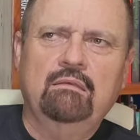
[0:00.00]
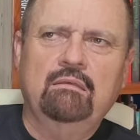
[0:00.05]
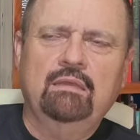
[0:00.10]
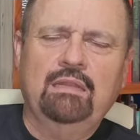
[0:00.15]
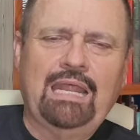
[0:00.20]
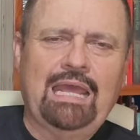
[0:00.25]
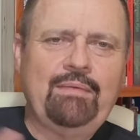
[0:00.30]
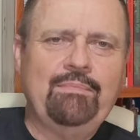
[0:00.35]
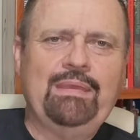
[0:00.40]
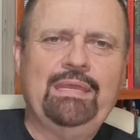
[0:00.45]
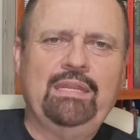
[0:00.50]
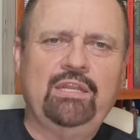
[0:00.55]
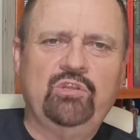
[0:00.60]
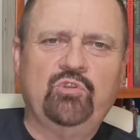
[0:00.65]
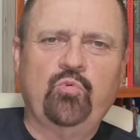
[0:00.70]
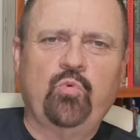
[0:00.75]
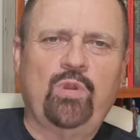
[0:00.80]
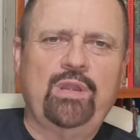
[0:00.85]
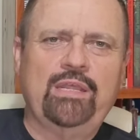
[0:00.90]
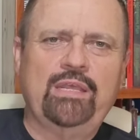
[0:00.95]
And I made it
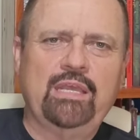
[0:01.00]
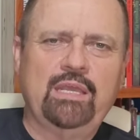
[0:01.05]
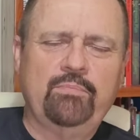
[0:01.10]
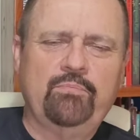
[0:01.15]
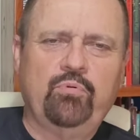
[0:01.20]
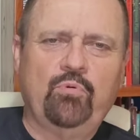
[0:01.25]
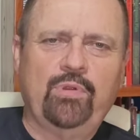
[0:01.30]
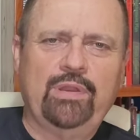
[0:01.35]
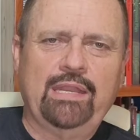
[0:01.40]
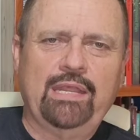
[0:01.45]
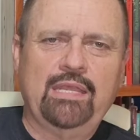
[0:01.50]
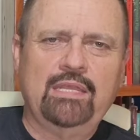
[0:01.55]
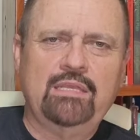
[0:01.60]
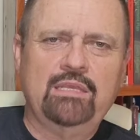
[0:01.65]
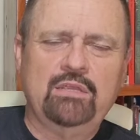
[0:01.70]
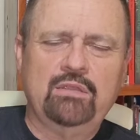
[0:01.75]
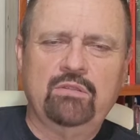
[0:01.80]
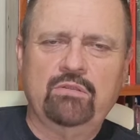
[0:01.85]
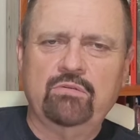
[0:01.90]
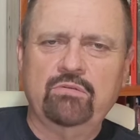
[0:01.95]
28.8
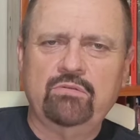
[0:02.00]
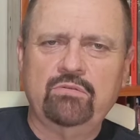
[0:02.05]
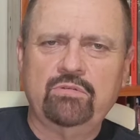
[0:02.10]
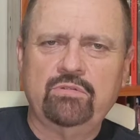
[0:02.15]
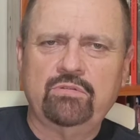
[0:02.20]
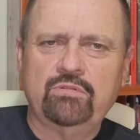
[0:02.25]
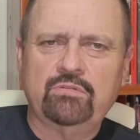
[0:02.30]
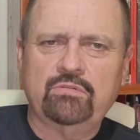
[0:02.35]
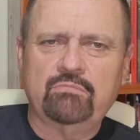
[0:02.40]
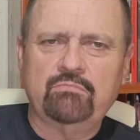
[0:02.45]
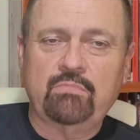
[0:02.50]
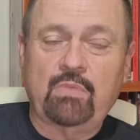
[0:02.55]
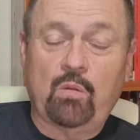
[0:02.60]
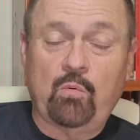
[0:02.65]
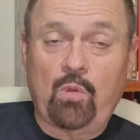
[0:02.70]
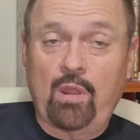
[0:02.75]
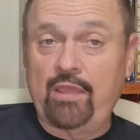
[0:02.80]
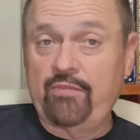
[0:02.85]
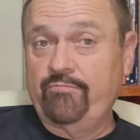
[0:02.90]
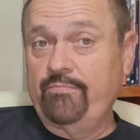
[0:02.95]
years. My
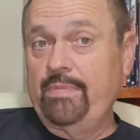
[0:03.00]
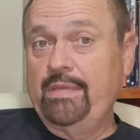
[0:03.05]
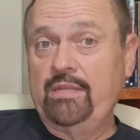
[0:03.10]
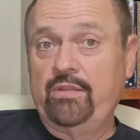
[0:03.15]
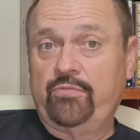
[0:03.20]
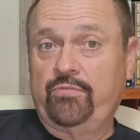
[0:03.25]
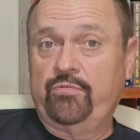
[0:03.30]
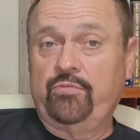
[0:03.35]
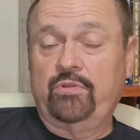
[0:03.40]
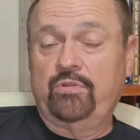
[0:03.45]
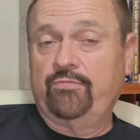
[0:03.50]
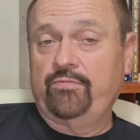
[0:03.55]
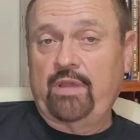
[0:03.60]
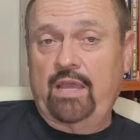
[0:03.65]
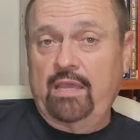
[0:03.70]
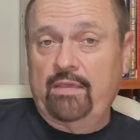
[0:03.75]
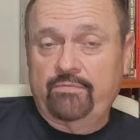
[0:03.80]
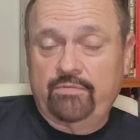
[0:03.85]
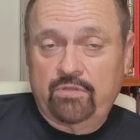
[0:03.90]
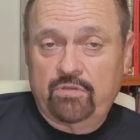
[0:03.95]
wife made it
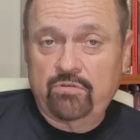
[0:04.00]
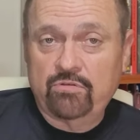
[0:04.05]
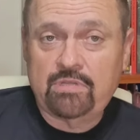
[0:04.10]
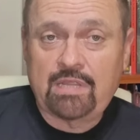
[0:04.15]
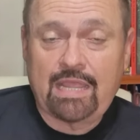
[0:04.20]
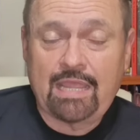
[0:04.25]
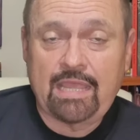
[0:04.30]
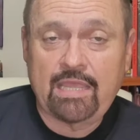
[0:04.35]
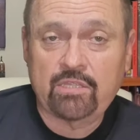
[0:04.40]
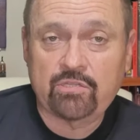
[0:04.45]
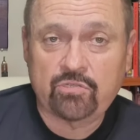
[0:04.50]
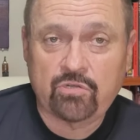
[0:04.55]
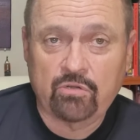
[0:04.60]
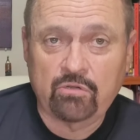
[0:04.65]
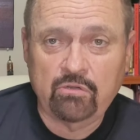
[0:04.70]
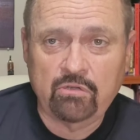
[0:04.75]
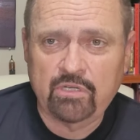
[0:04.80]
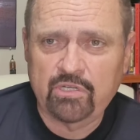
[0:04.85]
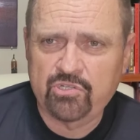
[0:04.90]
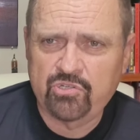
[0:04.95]
35 years. I asked
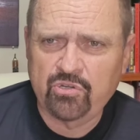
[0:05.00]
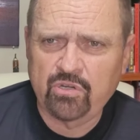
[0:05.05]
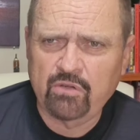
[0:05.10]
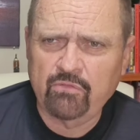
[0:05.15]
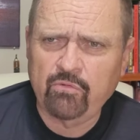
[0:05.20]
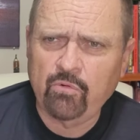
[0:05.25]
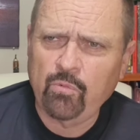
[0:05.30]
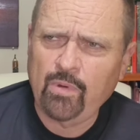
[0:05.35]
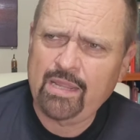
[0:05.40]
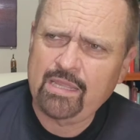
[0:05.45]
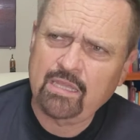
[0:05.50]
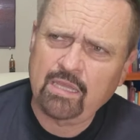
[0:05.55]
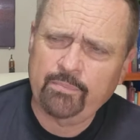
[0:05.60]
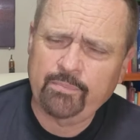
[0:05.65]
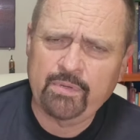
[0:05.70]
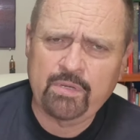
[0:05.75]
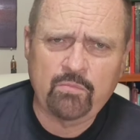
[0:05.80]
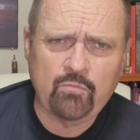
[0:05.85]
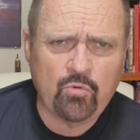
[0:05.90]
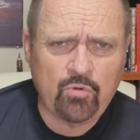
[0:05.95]
her, Did you ever wake
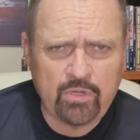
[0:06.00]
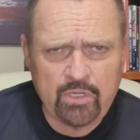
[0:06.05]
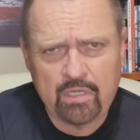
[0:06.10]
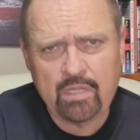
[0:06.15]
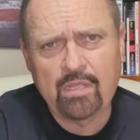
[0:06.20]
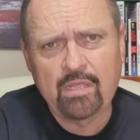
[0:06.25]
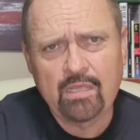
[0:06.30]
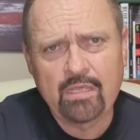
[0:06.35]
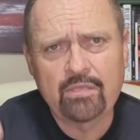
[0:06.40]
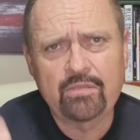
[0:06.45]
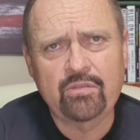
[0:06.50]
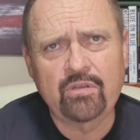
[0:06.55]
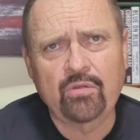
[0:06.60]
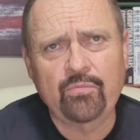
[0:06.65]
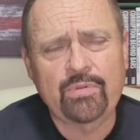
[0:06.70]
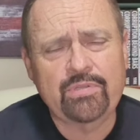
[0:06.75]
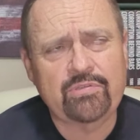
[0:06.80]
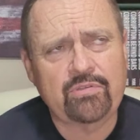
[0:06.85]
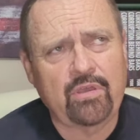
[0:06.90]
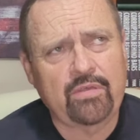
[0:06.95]
up in the morning? You know,
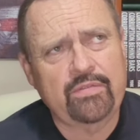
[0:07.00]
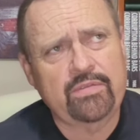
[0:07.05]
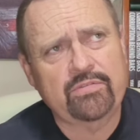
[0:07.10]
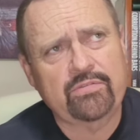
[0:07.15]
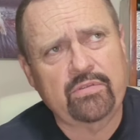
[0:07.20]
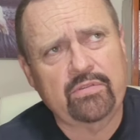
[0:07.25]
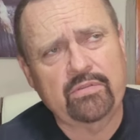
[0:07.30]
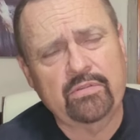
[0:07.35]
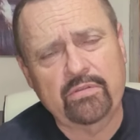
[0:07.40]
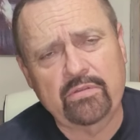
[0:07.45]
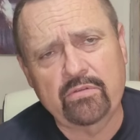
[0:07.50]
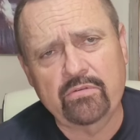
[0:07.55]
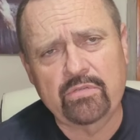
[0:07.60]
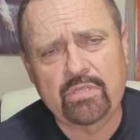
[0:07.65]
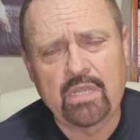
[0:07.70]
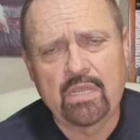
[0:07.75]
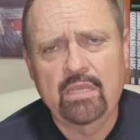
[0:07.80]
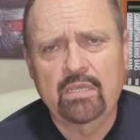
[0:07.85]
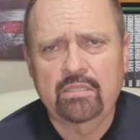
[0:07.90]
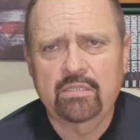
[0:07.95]
we saw this on the news.
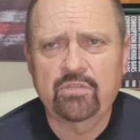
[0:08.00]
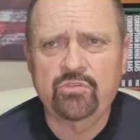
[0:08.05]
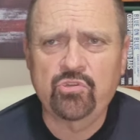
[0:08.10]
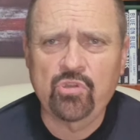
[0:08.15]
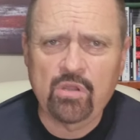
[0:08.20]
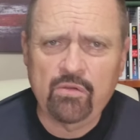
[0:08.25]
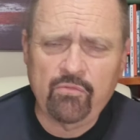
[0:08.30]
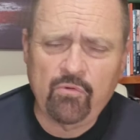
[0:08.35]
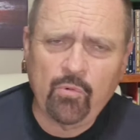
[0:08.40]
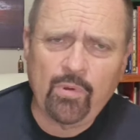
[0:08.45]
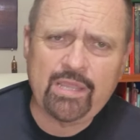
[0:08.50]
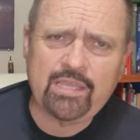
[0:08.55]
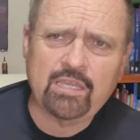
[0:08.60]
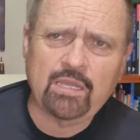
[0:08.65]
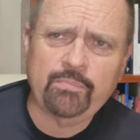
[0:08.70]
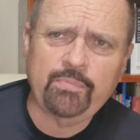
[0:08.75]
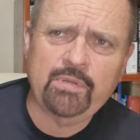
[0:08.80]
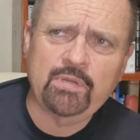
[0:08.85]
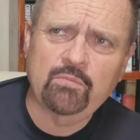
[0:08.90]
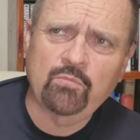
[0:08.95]
Did you ever wake
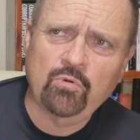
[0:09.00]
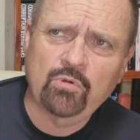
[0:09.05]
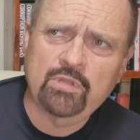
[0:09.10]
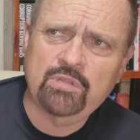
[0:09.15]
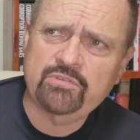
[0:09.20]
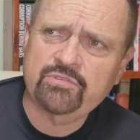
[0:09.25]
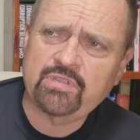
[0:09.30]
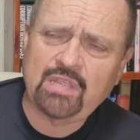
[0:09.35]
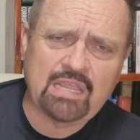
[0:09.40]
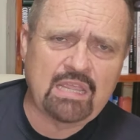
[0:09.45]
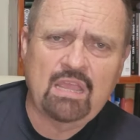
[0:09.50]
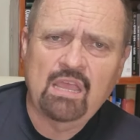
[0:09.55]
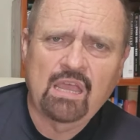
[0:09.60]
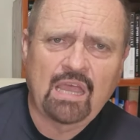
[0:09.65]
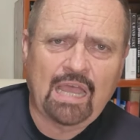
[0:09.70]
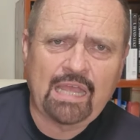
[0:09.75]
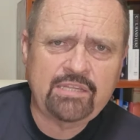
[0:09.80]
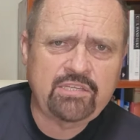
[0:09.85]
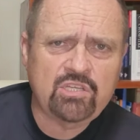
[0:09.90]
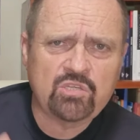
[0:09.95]
up in the morning and say,
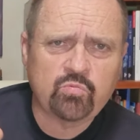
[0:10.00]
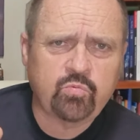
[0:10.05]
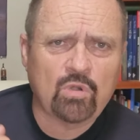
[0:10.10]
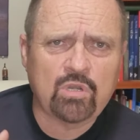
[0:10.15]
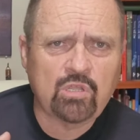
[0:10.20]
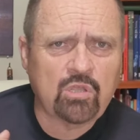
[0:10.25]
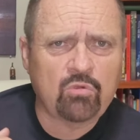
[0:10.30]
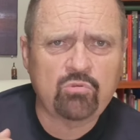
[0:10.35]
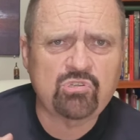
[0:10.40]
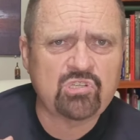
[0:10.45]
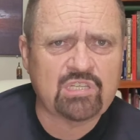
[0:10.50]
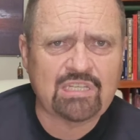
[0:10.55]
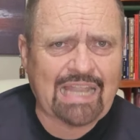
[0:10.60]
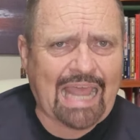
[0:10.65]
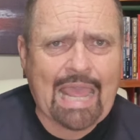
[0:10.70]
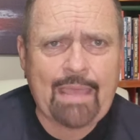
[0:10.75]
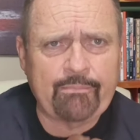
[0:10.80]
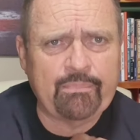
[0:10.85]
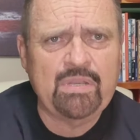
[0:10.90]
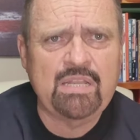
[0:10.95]
I just want to go
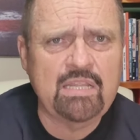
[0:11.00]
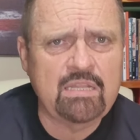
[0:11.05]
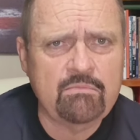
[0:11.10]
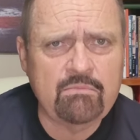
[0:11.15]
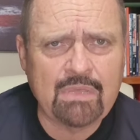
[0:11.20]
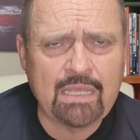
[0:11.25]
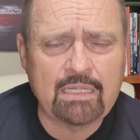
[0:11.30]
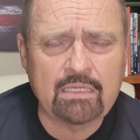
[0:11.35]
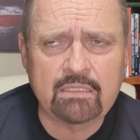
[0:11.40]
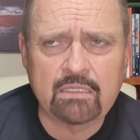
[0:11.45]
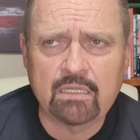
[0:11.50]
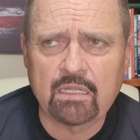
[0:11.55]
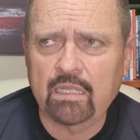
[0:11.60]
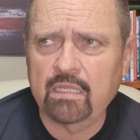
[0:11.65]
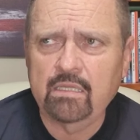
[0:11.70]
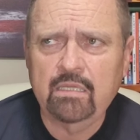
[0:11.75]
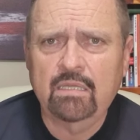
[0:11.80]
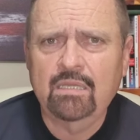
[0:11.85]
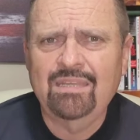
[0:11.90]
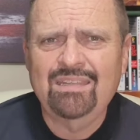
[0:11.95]
slap an inmate
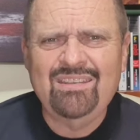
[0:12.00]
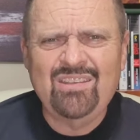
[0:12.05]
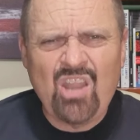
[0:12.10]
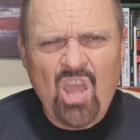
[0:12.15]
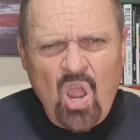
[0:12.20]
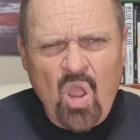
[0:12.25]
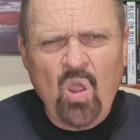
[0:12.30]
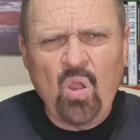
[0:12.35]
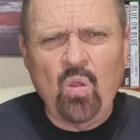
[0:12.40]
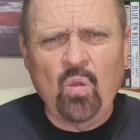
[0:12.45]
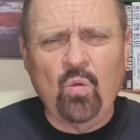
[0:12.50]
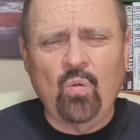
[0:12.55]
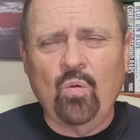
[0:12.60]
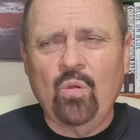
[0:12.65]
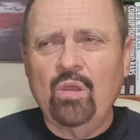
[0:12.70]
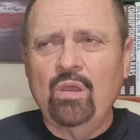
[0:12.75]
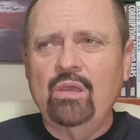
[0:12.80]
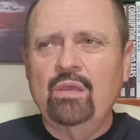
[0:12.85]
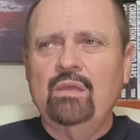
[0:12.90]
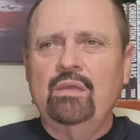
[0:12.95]
today?
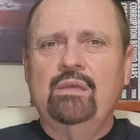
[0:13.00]
No.